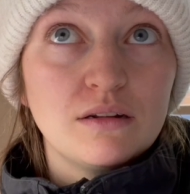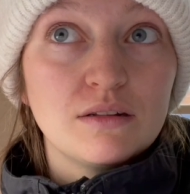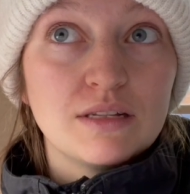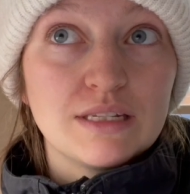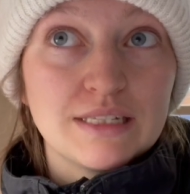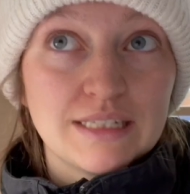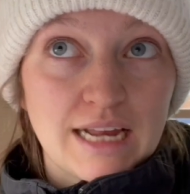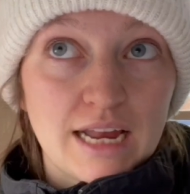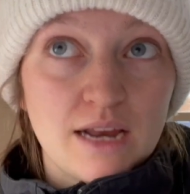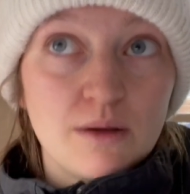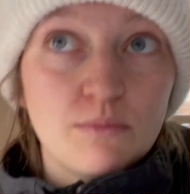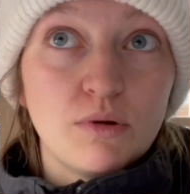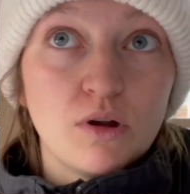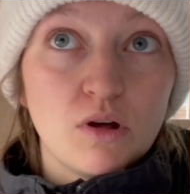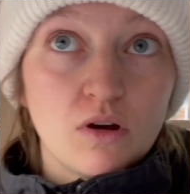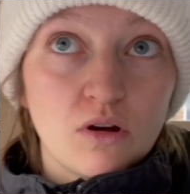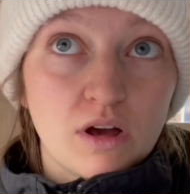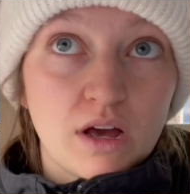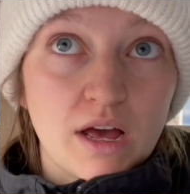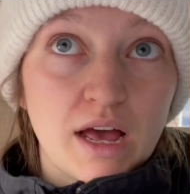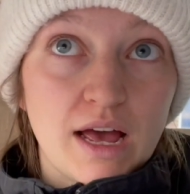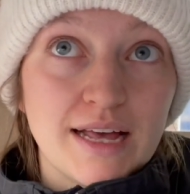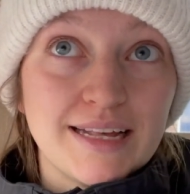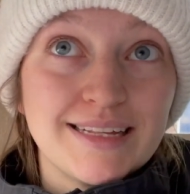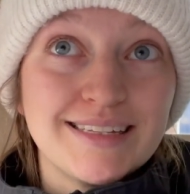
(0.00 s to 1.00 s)
the stain
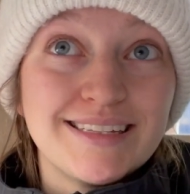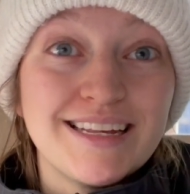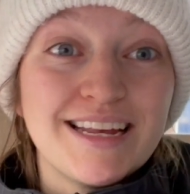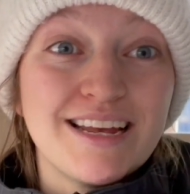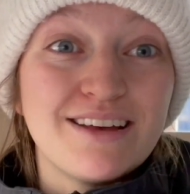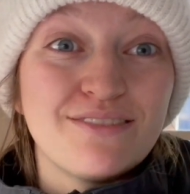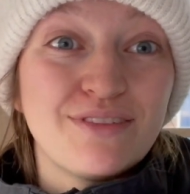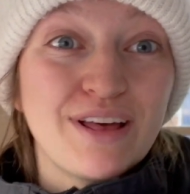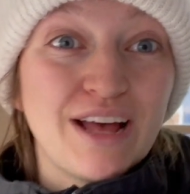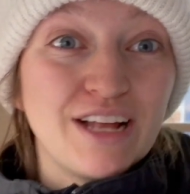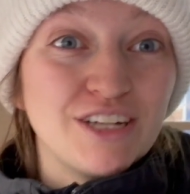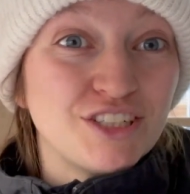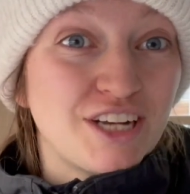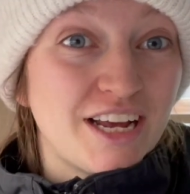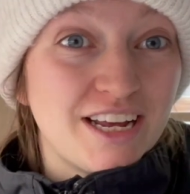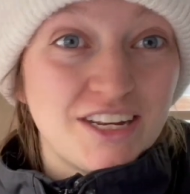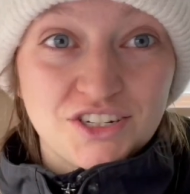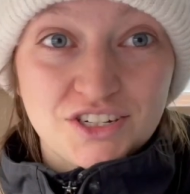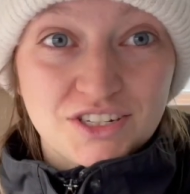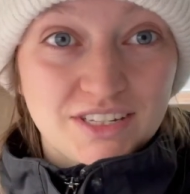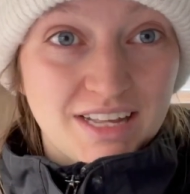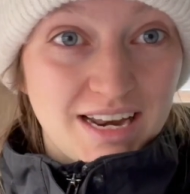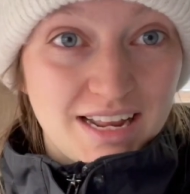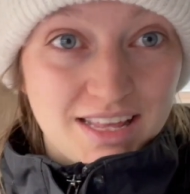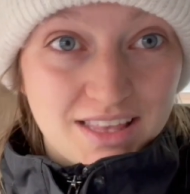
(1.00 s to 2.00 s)
blocker see if that
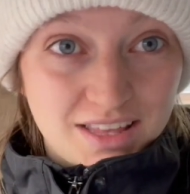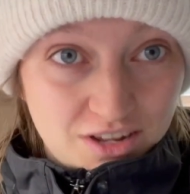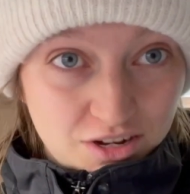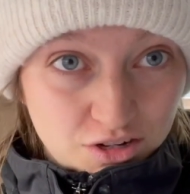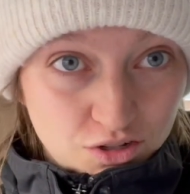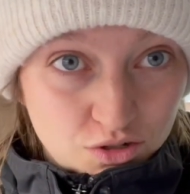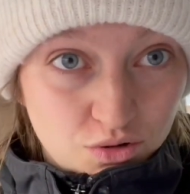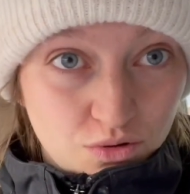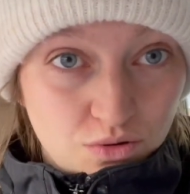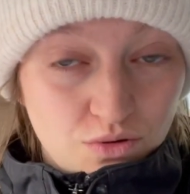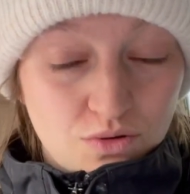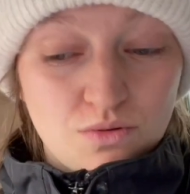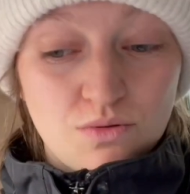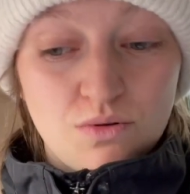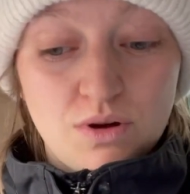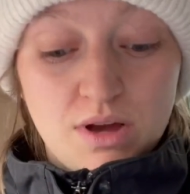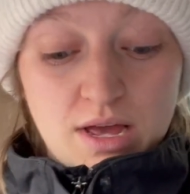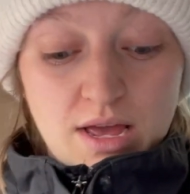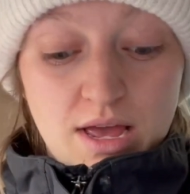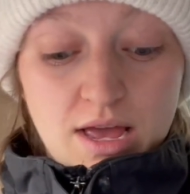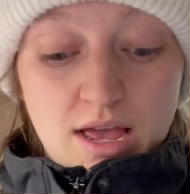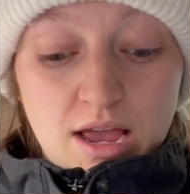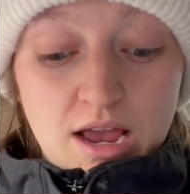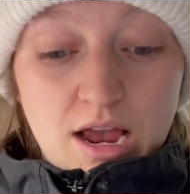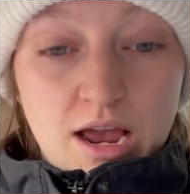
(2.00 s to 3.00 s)
changes anything at all
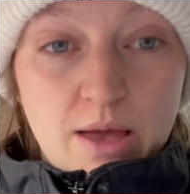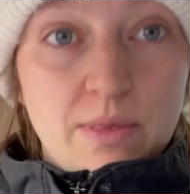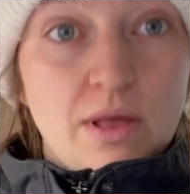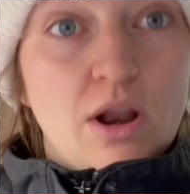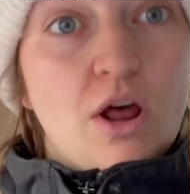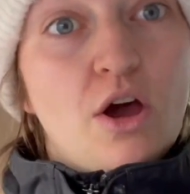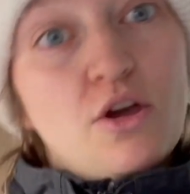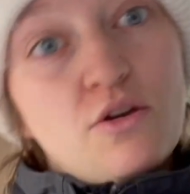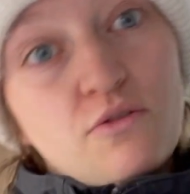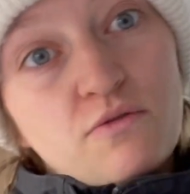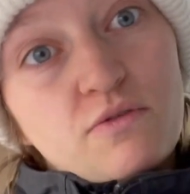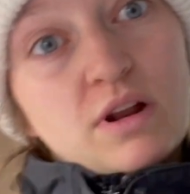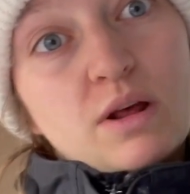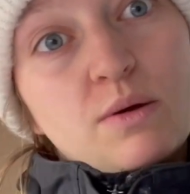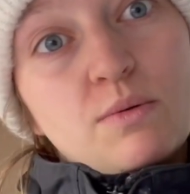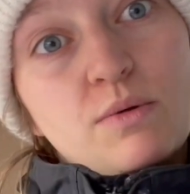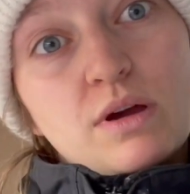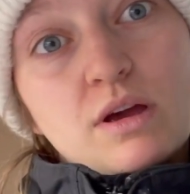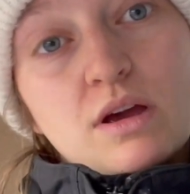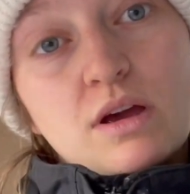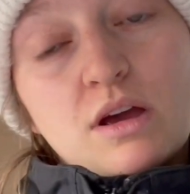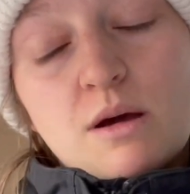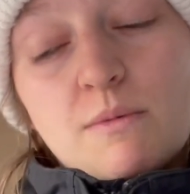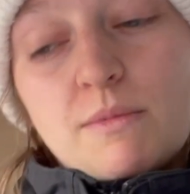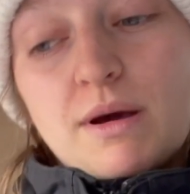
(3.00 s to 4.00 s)
and then hopefully we
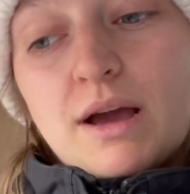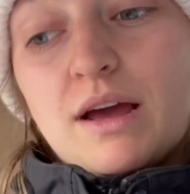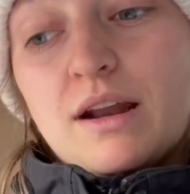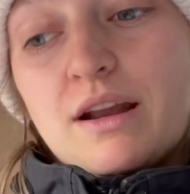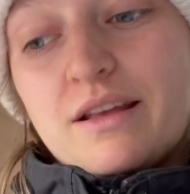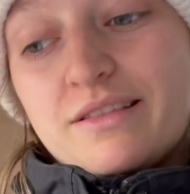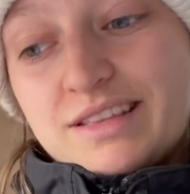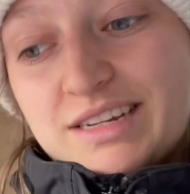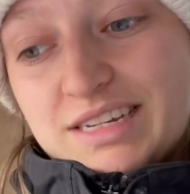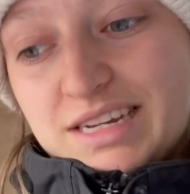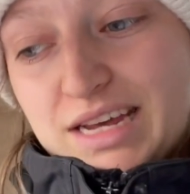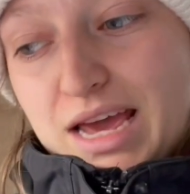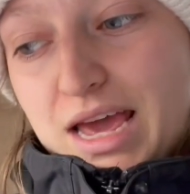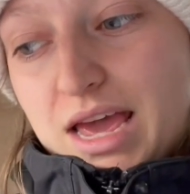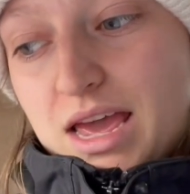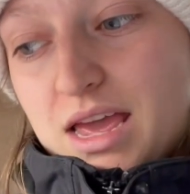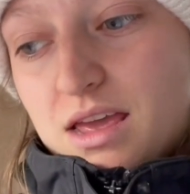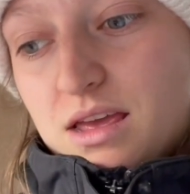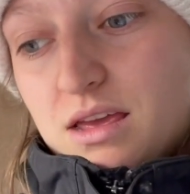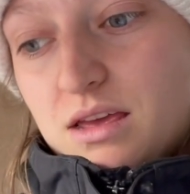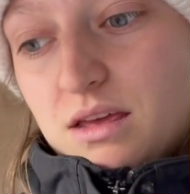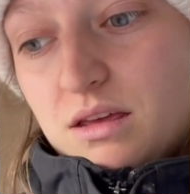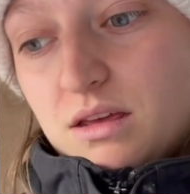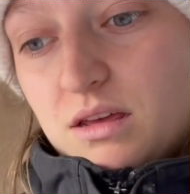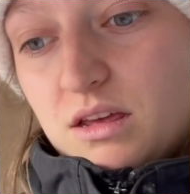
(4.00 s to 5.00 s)
can come back another day
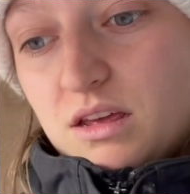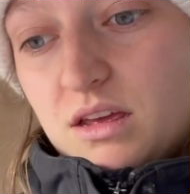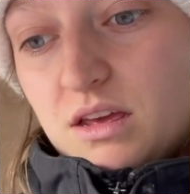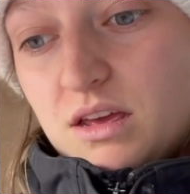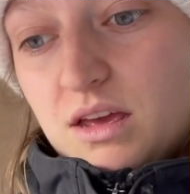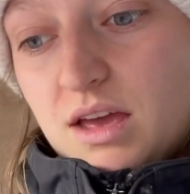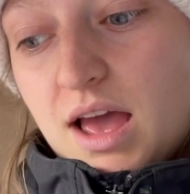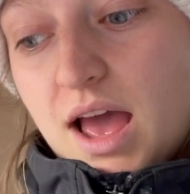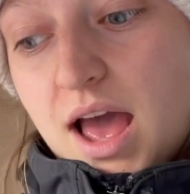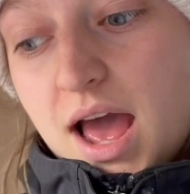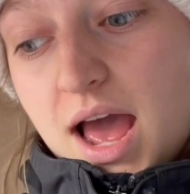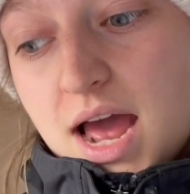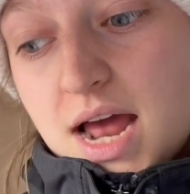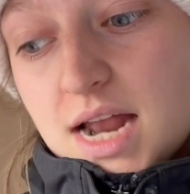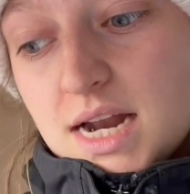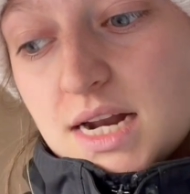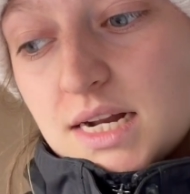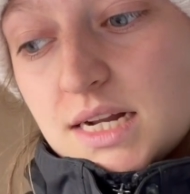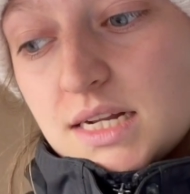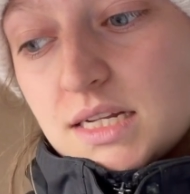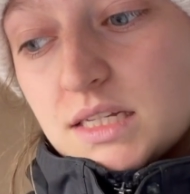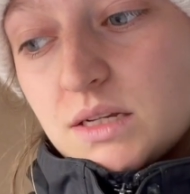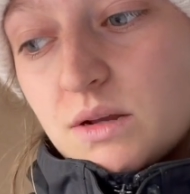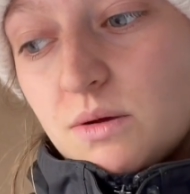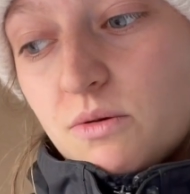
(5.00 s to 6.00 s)

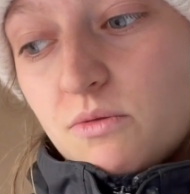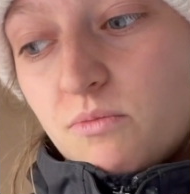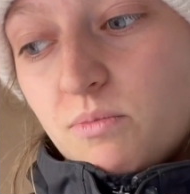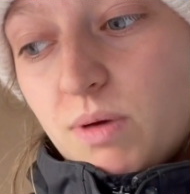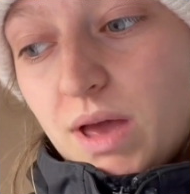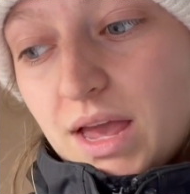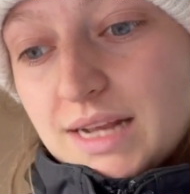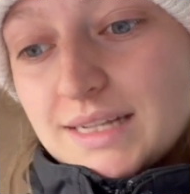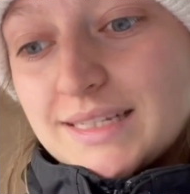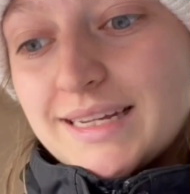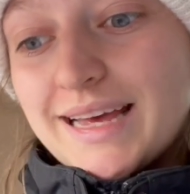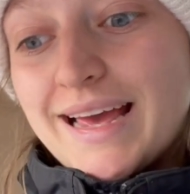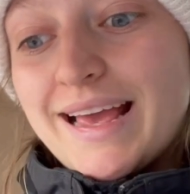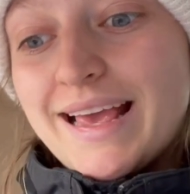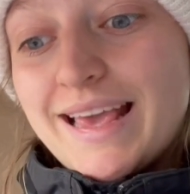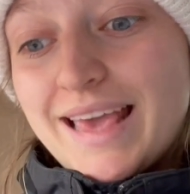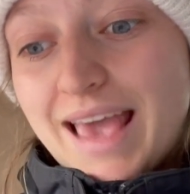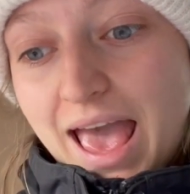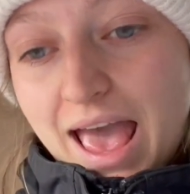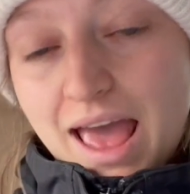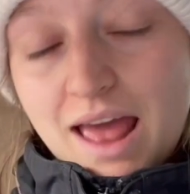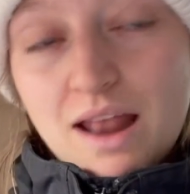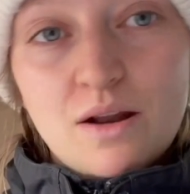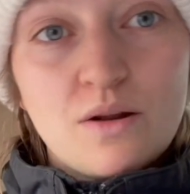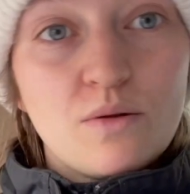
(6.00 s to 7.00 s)
and paint it
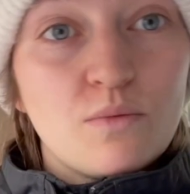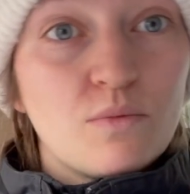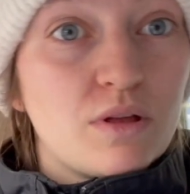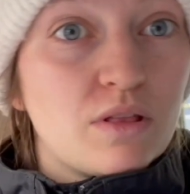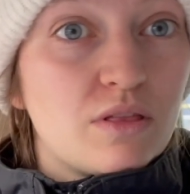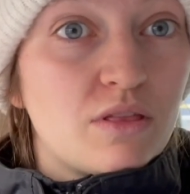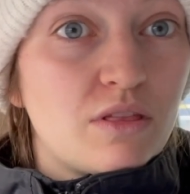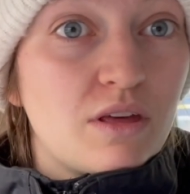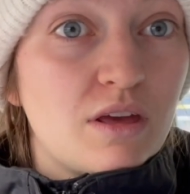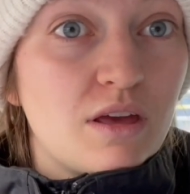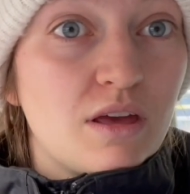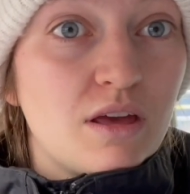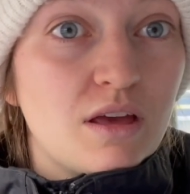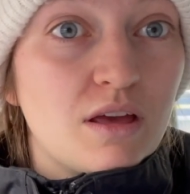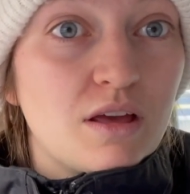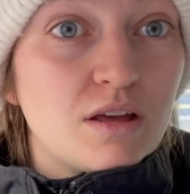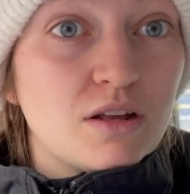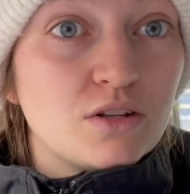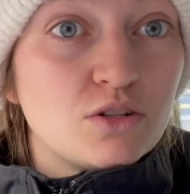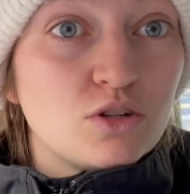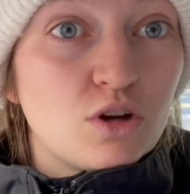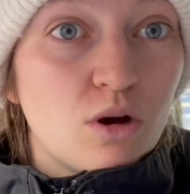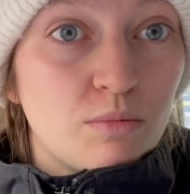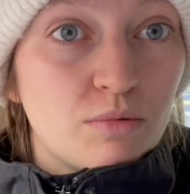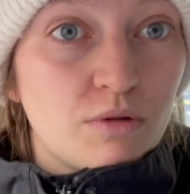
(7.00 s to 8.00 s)
again with the
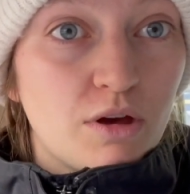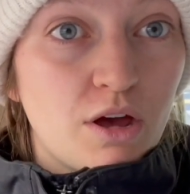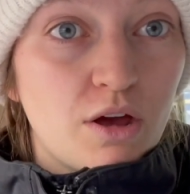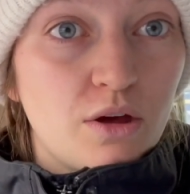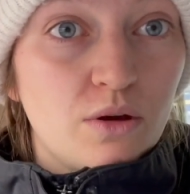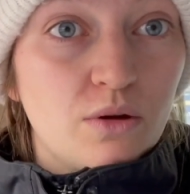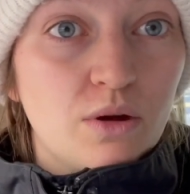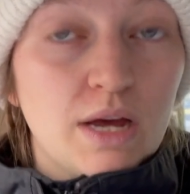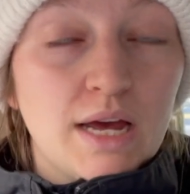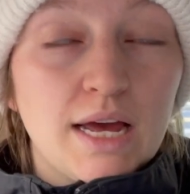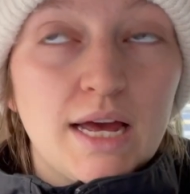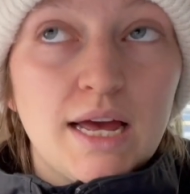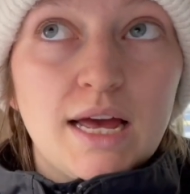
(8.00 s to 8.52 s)
top coat